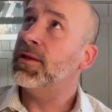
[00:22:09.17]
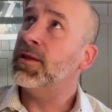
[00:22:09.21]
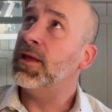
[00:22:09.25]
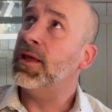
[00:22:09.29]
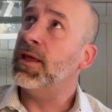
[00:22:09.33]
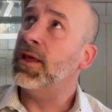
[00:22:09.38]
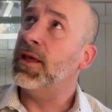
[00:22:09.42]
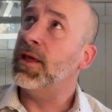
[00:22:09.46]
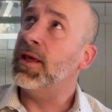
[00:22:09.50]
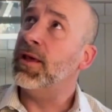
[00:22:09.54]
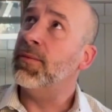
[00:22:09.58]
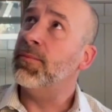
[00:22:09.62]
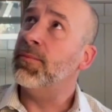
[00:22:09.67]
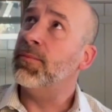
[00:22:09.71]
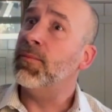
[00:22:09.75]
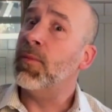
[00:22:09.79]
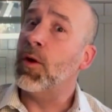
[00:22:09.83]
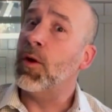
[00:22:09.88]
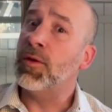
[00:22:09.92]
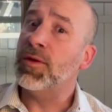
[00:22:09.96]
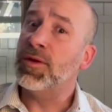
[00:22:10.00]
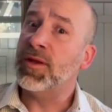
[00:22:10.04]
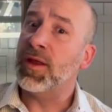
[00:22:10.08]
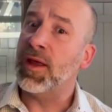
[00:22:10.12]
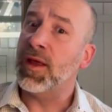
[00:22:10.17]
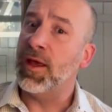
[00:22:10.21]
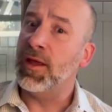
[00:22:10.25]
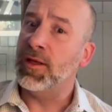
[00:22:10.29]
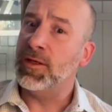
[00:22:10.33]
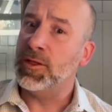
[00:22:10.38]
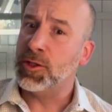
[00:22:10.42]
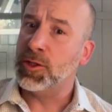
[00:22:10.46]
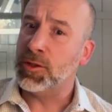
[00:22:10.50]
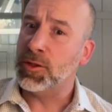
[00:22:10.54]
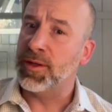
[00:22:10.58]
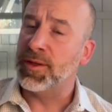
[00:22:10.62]
the most
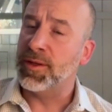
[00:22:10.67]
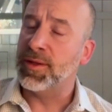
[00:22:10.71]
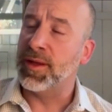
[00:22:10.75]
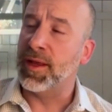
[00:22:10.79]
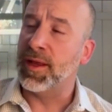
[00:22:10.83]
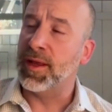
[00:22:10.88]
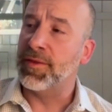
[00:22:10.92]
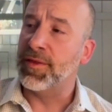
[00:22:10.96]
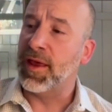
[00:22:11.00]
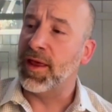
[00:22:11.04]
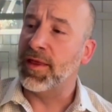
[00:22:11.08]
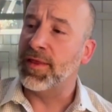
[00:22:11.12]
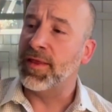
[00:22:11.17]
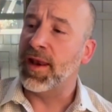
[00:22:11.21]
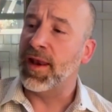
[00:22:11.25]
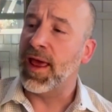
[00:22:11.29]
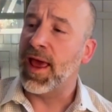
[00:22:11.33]
interesting thing that